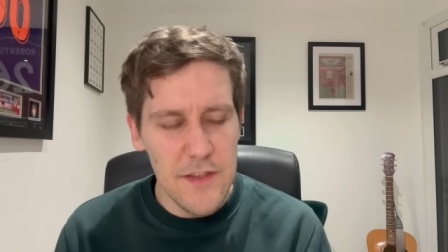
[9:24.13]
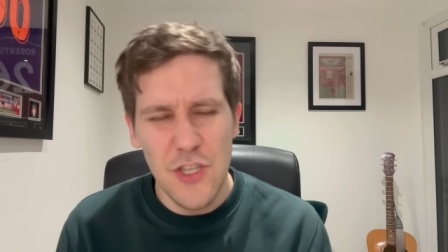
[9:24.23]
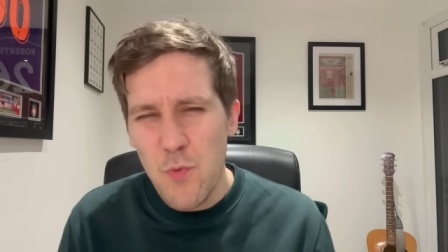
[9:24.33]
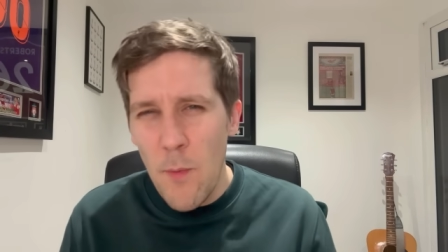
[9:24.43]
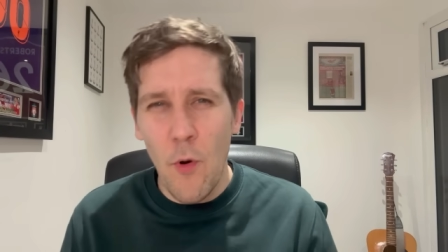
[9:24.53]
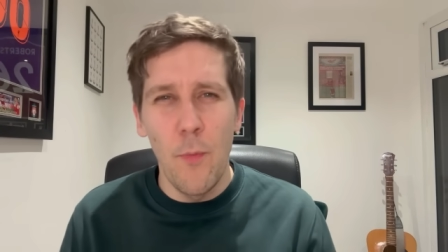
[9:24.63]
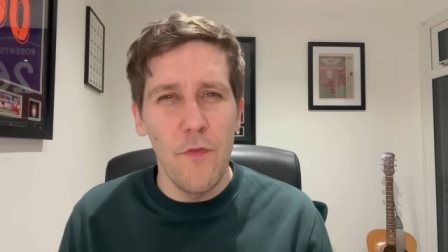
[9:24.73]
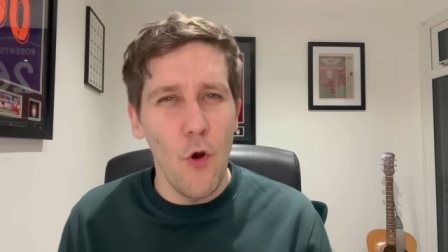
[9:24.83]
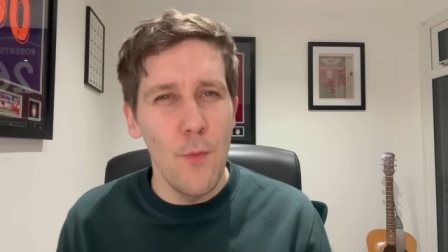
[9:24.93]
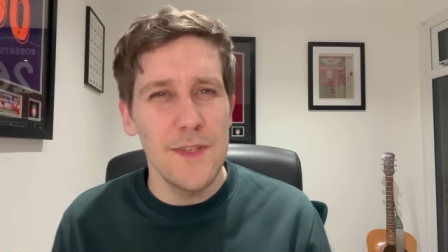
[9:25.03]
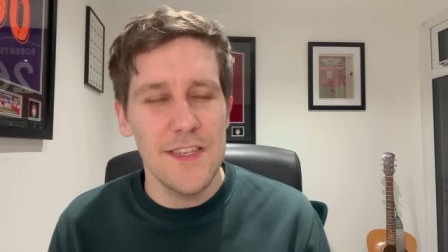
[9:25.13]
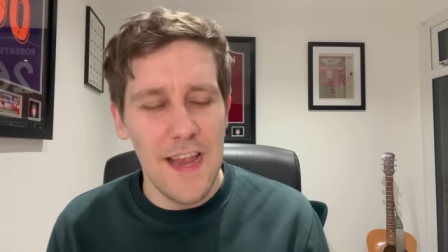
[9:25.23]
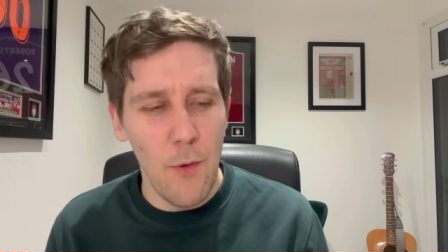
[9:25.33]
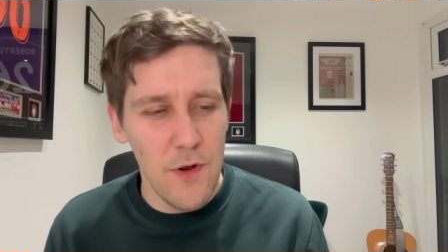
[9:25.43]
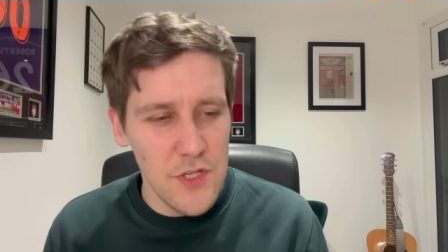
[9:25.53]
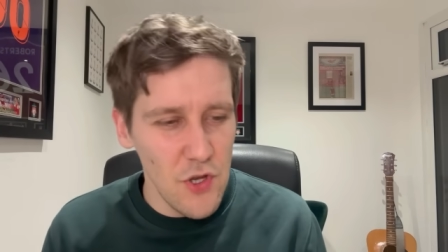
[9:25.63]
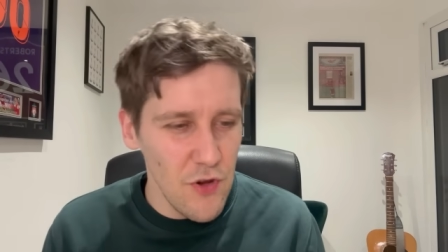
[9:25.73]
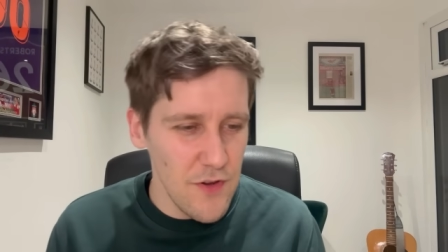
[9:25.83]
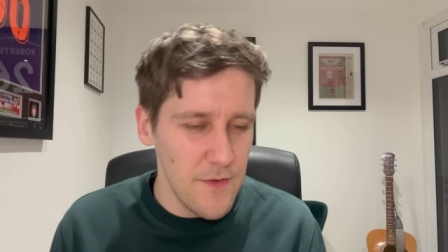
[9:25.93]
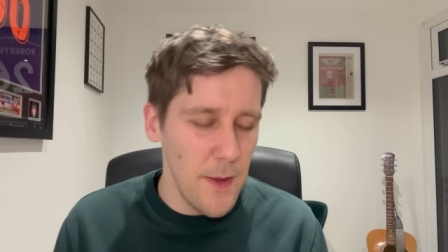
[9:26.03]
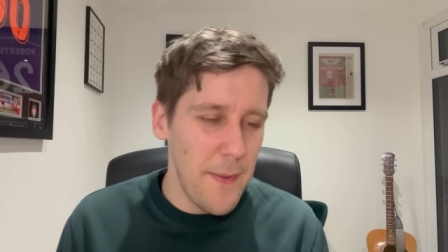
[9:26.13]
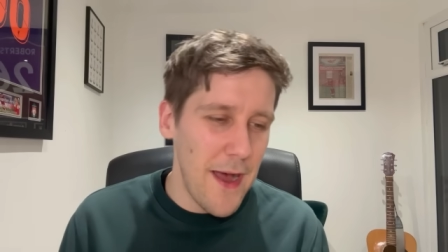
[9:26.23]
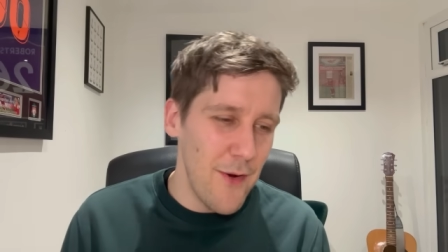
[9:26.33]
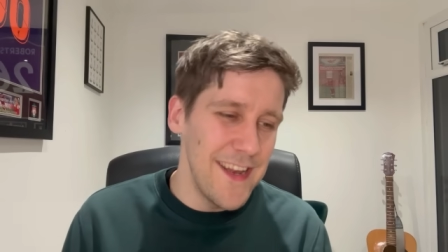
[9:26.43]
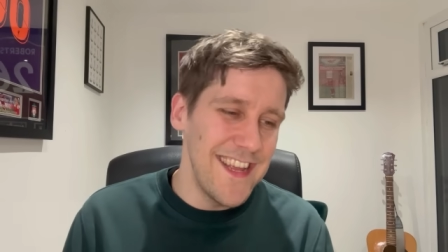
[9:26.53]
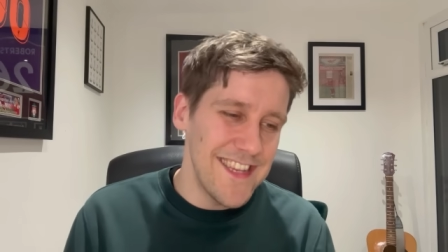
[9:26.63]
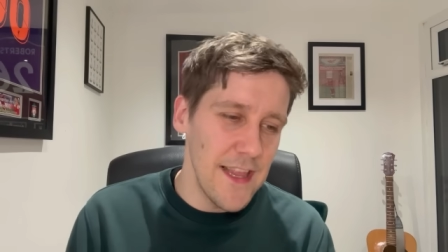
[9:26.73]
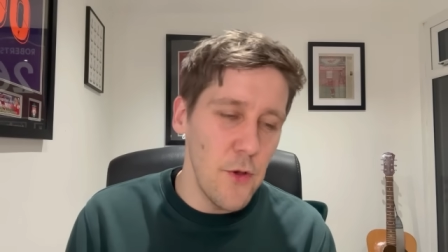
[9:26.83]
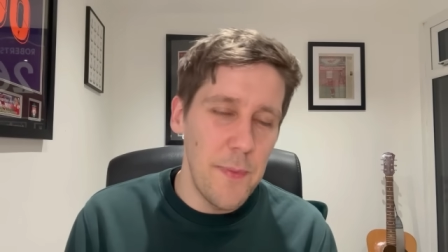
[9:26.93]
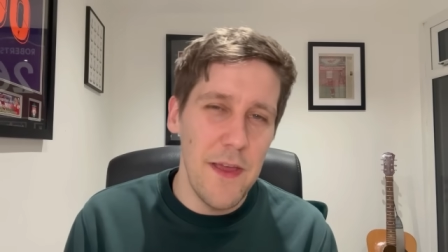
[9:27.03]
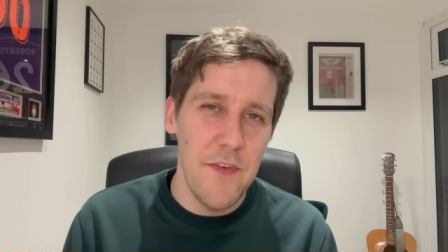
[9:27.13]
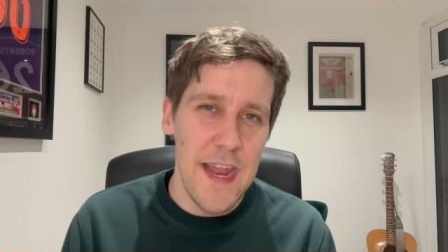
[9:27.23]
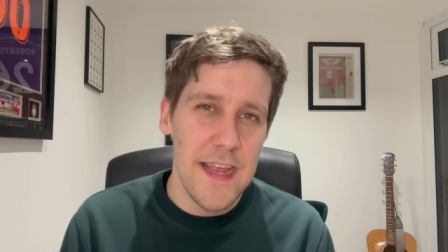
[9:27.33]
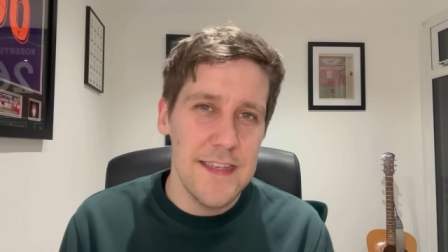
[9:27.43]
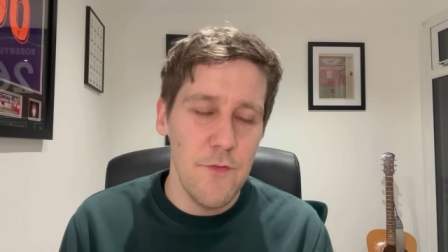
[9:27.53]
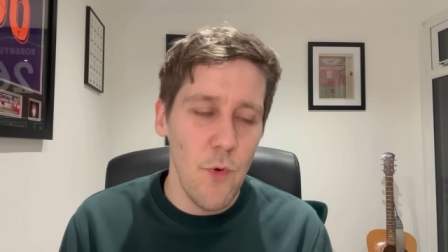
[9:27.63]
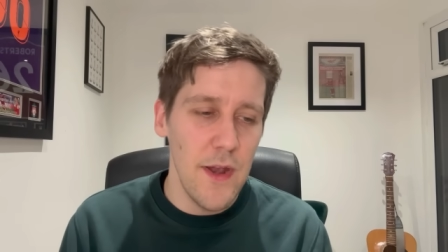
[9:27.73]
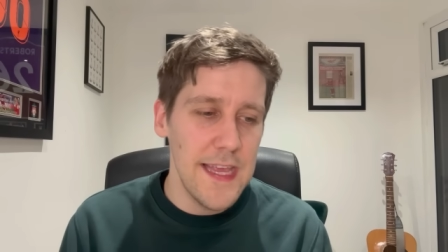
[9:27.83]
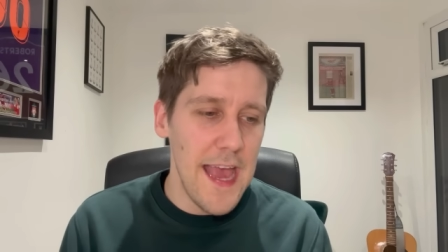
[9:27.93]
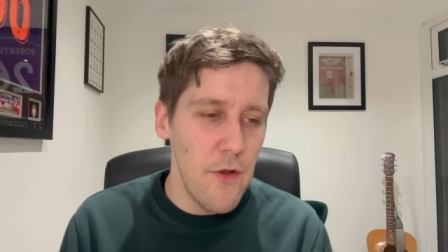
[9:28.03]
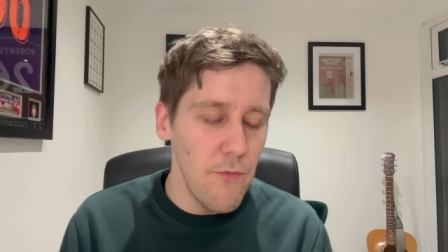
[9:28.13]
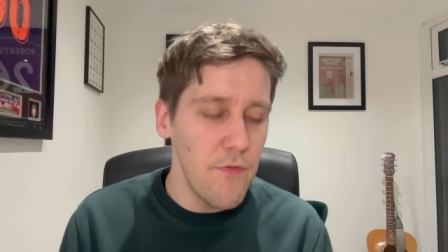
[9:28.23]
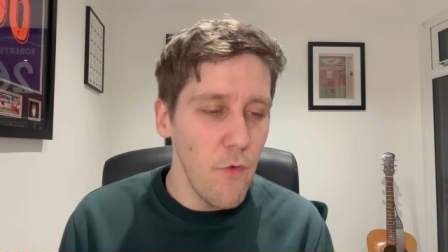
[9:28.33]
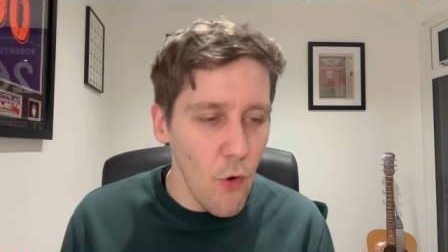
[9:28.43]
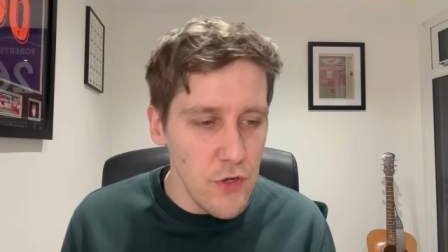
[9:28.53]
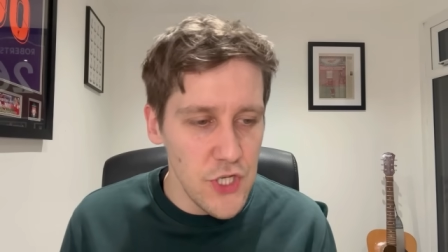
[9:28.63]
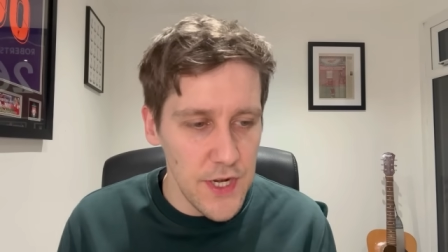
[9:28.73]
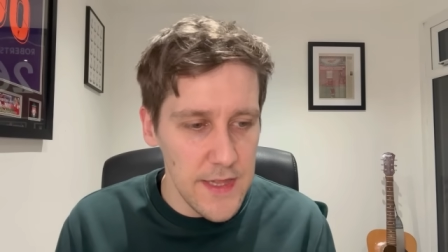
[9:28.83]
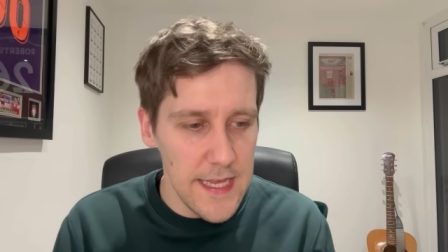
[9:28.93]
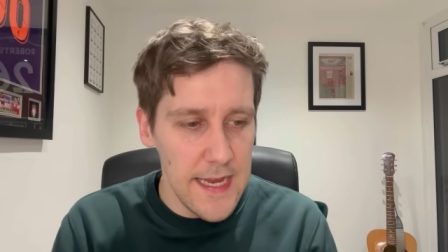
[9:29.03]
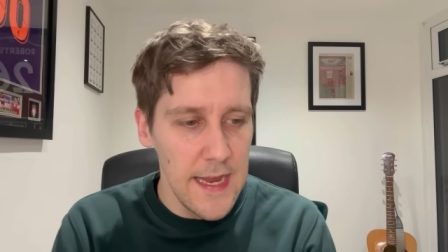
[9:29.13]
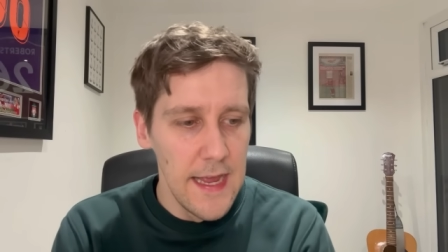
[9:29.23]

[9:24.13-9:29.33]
There's just one more performance I want to talk about, and it's a little bit of a negative one again, unfortunately.